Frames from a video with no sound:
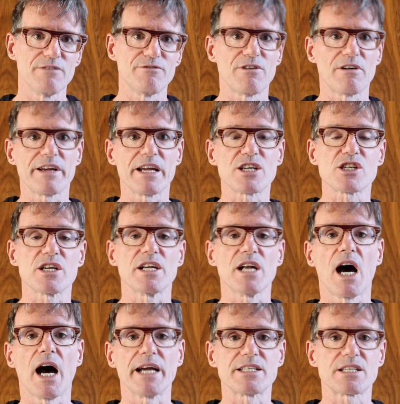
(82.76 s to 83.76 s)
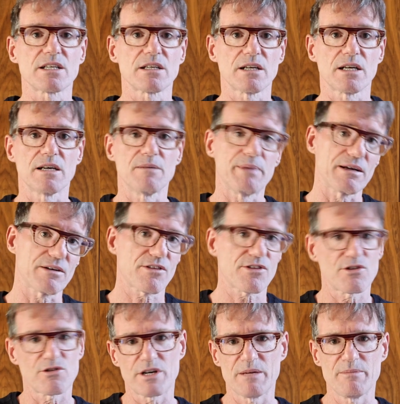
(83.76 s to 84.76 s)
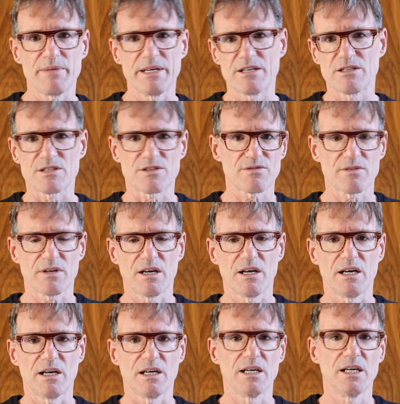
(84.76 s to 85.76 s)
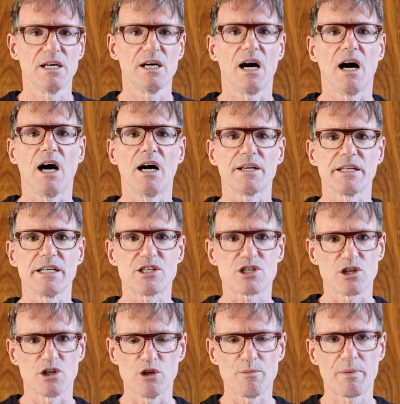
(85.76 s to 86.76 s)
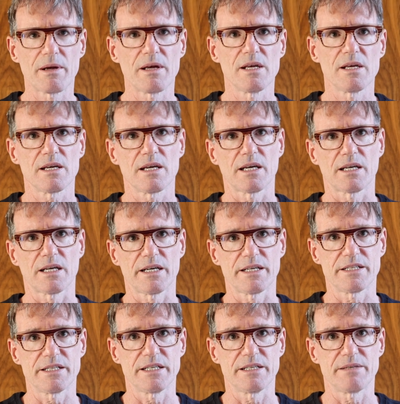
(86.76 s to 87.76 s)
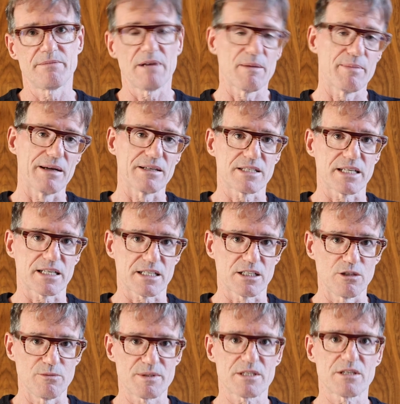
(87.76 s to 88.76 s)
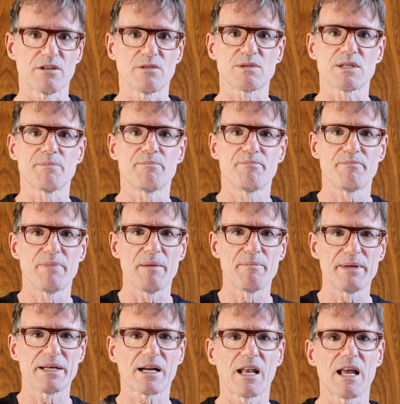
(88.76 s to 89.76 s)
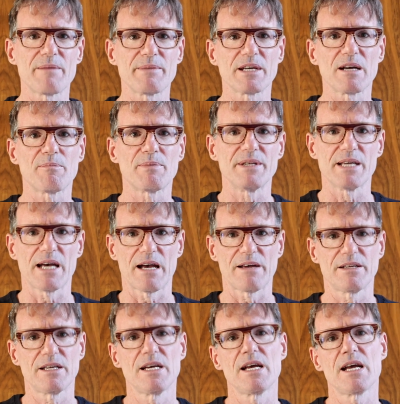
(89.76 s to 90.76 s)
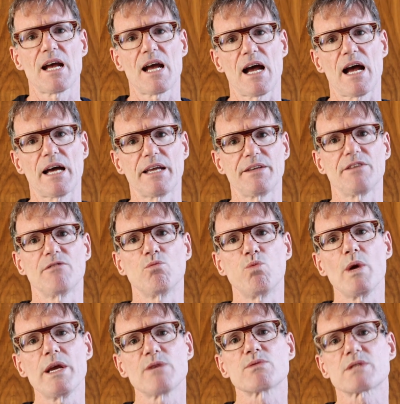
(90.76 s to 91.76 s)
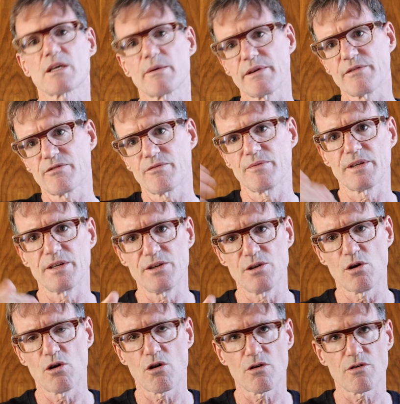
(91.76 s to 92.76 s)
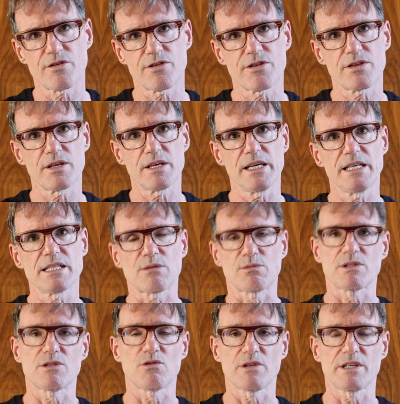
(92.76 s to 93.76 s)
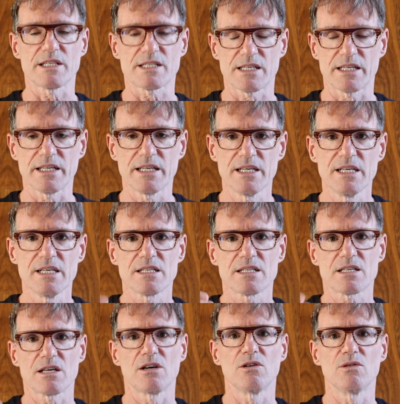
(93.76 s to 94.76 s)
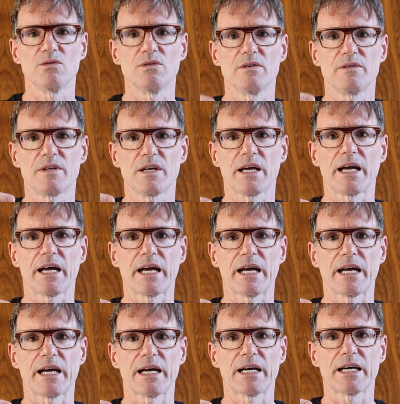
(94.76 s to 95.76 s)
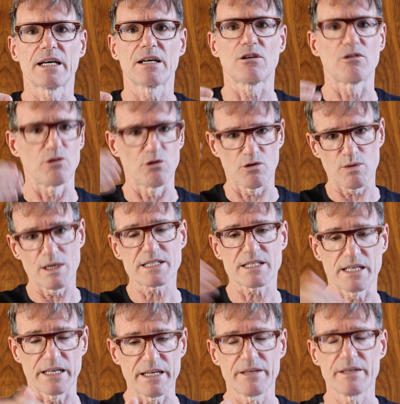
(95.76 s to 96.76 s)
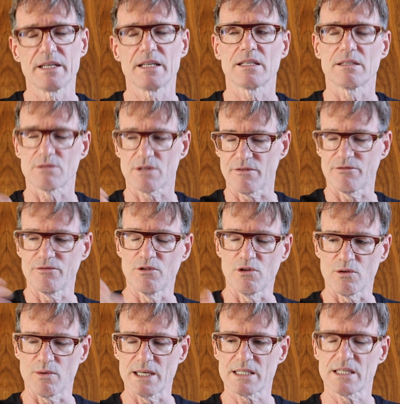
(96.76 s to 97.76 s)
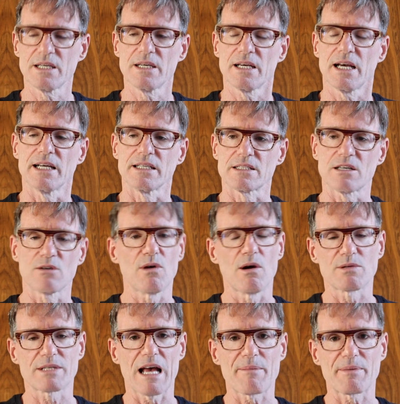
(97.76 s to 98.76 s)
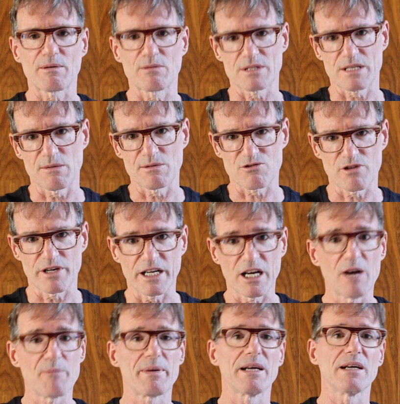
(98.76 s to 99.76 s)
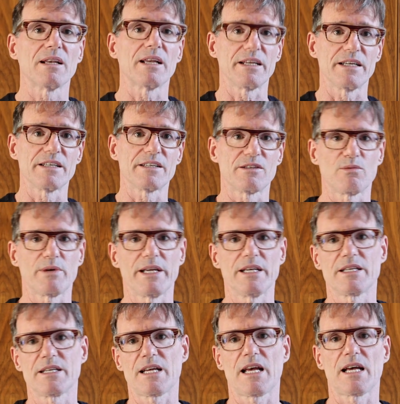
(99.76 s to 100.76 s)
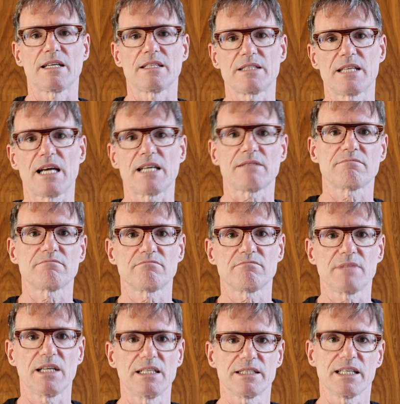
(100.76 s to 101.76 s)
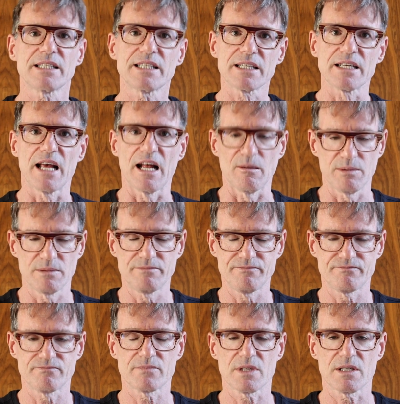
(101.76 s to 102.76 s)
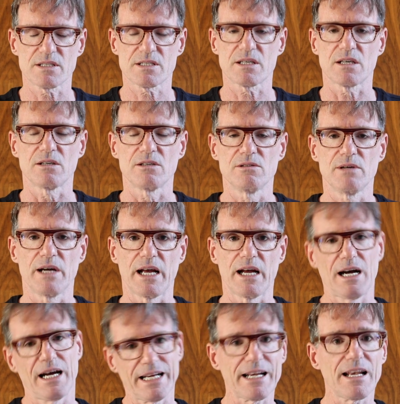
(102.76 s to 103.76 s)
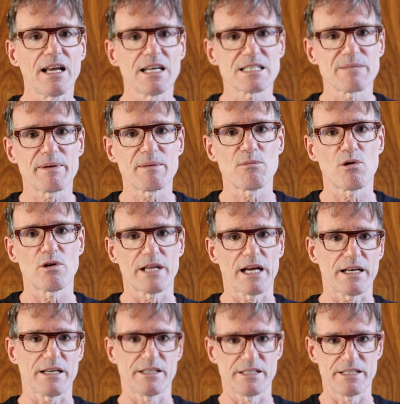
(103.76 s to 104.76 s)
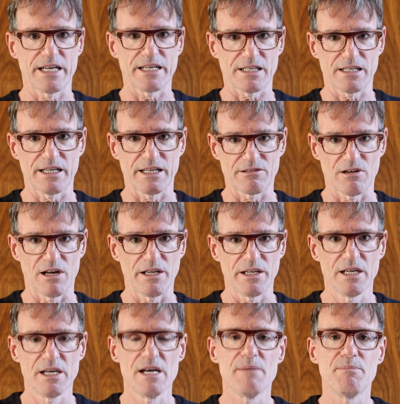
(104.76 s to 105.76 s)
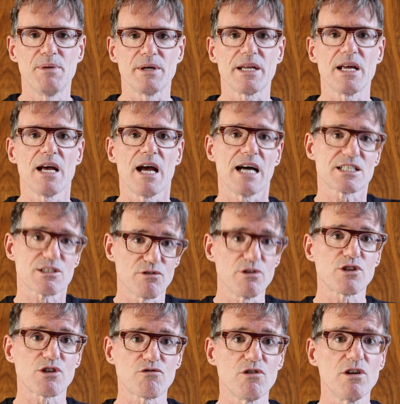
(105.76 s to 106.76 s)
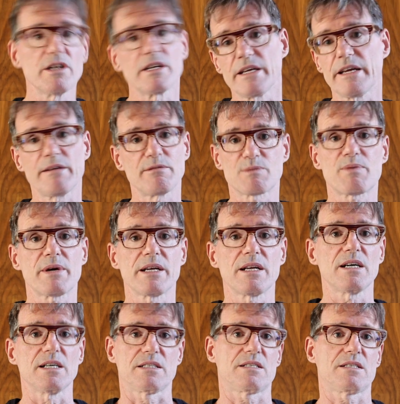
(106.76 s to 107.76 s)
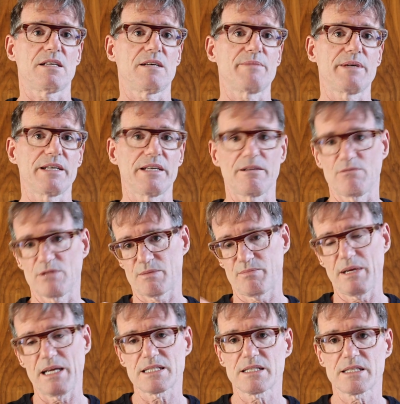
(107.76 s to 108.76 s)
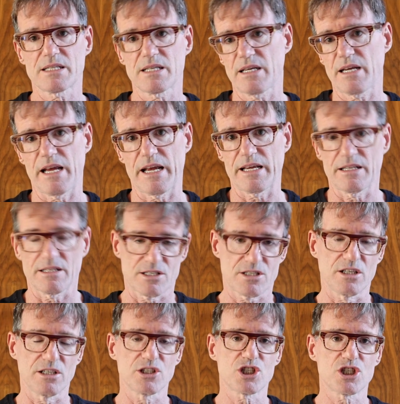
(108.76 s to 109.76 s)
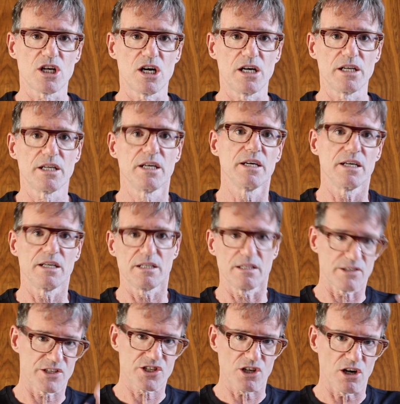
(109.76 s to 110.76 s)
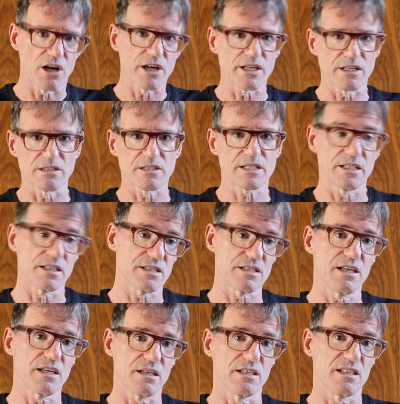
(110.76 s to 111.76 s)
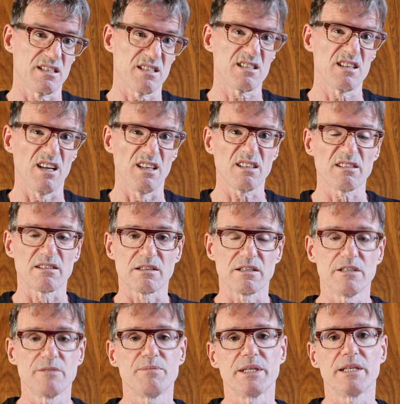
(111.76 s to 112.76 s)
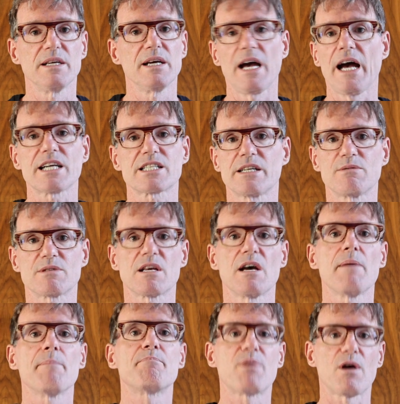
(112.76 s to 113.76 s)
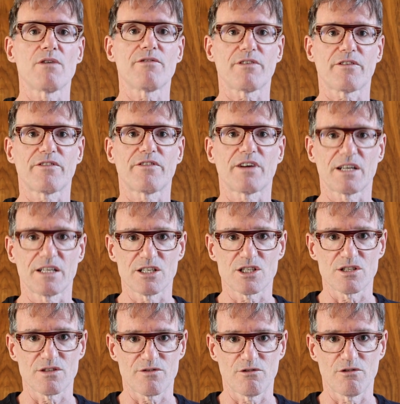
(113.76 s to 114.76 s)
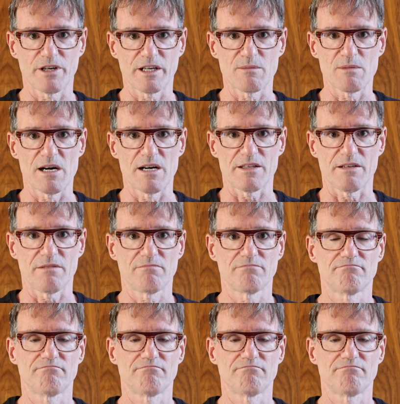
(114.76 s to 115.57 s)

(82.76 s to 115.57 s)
variation in height, about 30 meters on each loop, and I did about 6 loops. So there was a bit of climbing up and down, and the wind was coming from the northeast. It was northeasterly, so or northwesterly. It was coming from the northwest, and so what was happening was I was running uphill and into the wind, and that didn't help. So I'll analyze a bit more of that in the data later on. But as a route to run, it was pretty nice. I mean, it was pleasant. The sun shone. At the start, you'll see it's not looking good, but actually it was perfect for conditions for running a marathon.